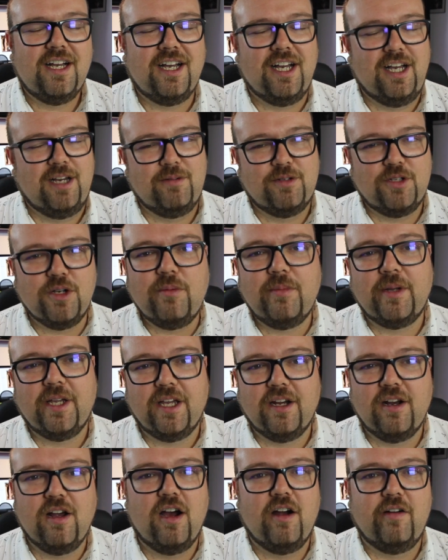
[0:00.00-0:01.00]
I was
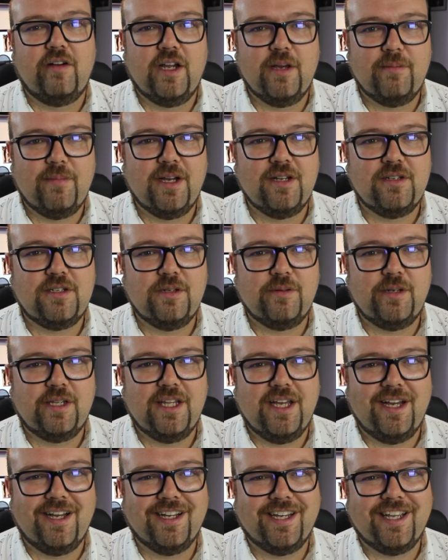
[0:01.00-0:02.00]
umming and ahhing about
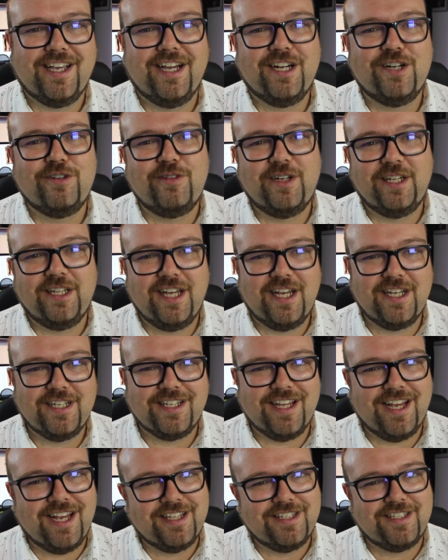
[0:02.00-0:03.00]
doing that, kind of
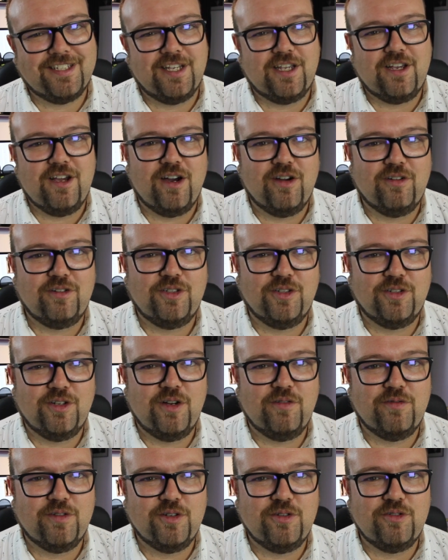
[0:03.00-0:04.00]
realised that as the car had done
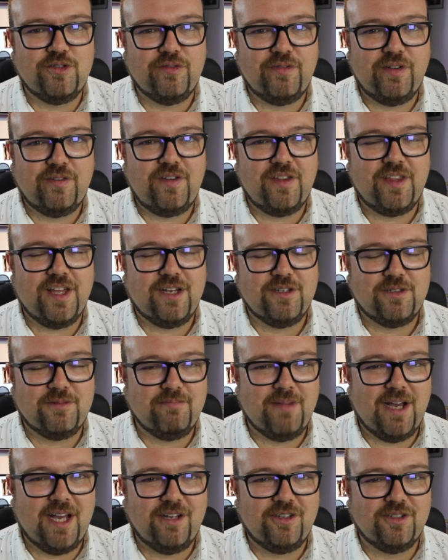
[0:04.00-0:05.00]
over
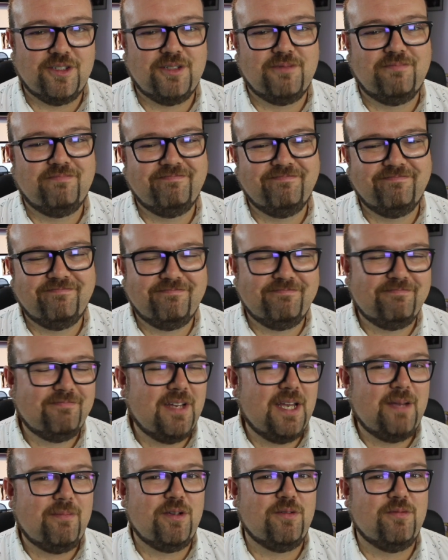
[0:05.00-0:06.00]
150,000 miles,
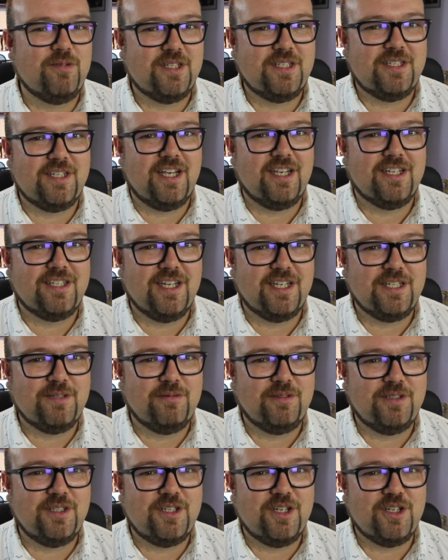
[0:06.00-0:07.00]
maybe it was a
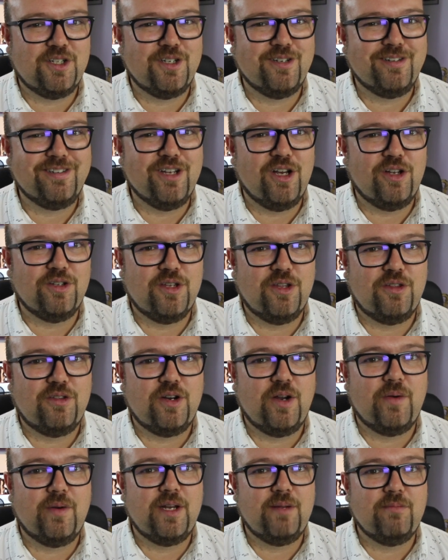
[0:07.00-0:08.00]
sensible decision not to
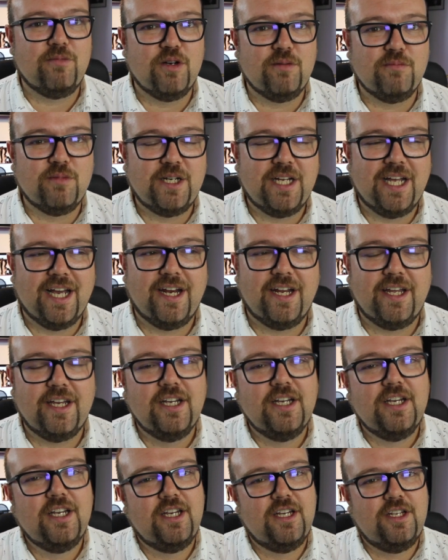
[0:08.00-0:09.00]
throw any more money at it.
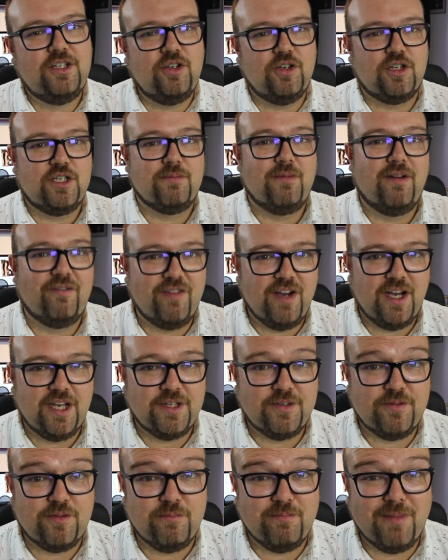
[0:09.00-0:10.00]
Took some
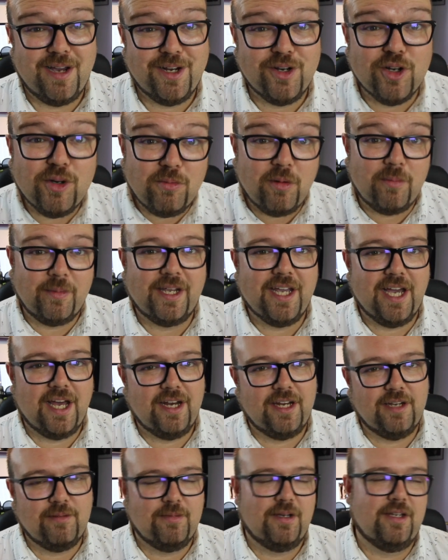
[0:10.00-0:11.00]
advice from my normal
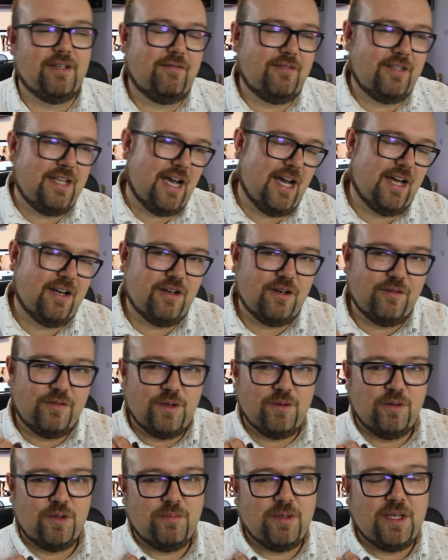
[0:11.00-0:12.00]
mechanic, my dad and a
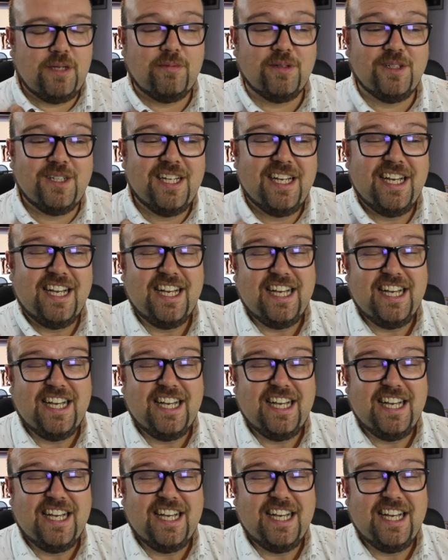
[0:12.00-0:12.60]
few other people,